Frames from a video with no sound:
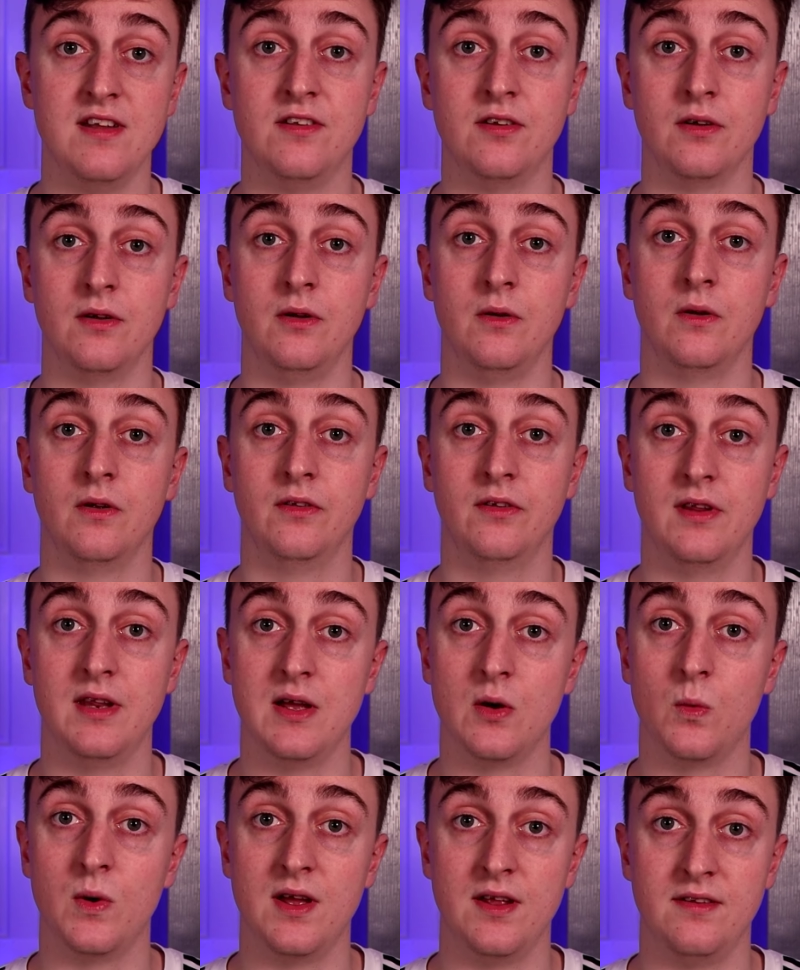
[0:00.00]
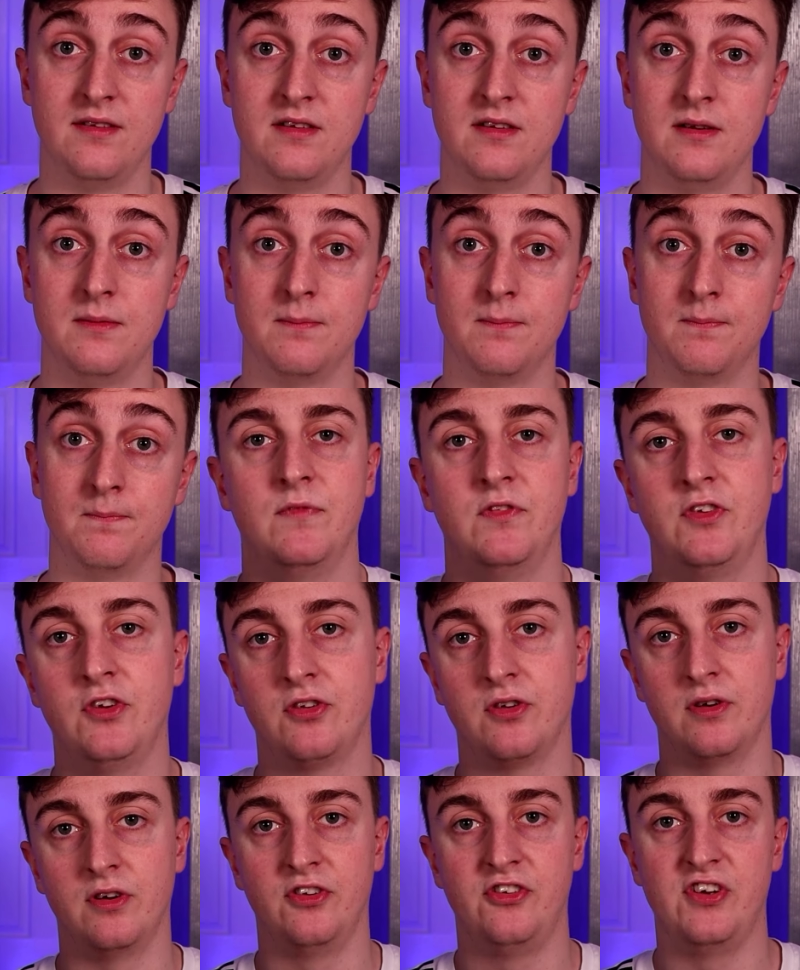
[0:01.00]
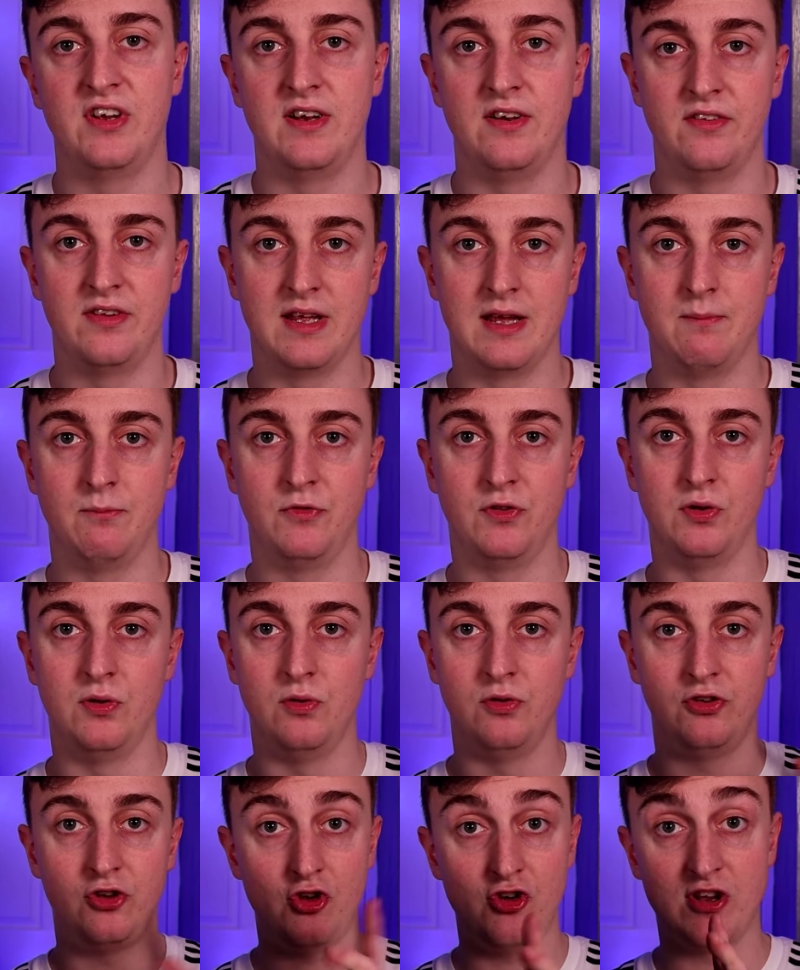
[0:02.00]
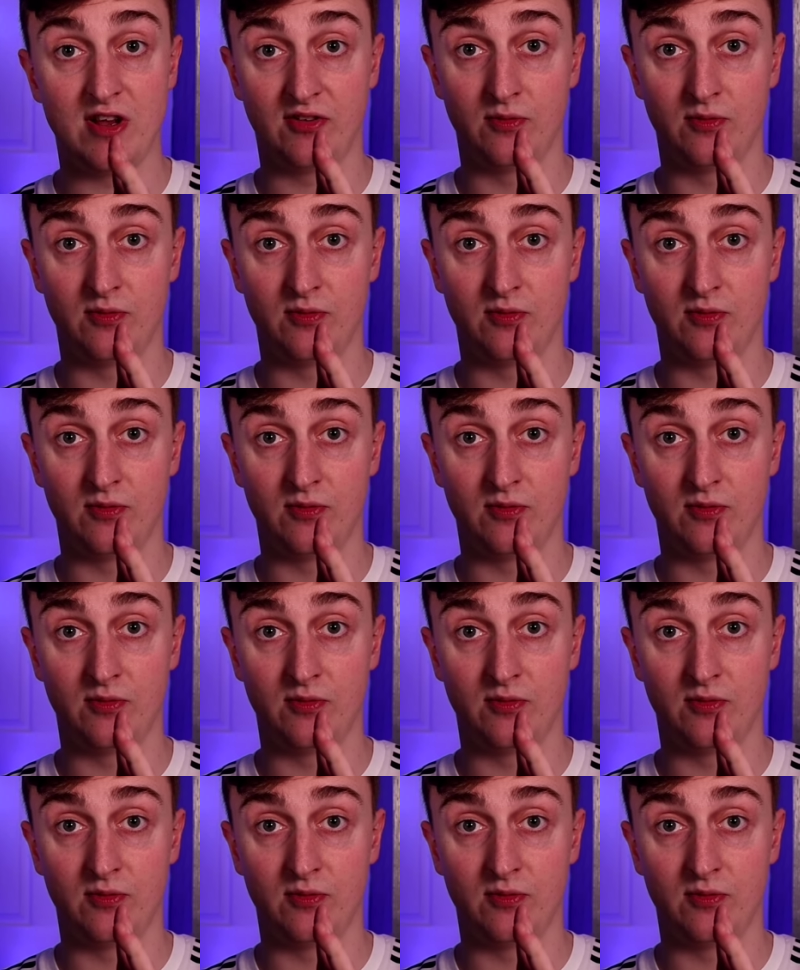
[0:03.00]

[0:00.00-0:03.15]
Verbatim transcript: 2 to the away team. I'm just going to change them to two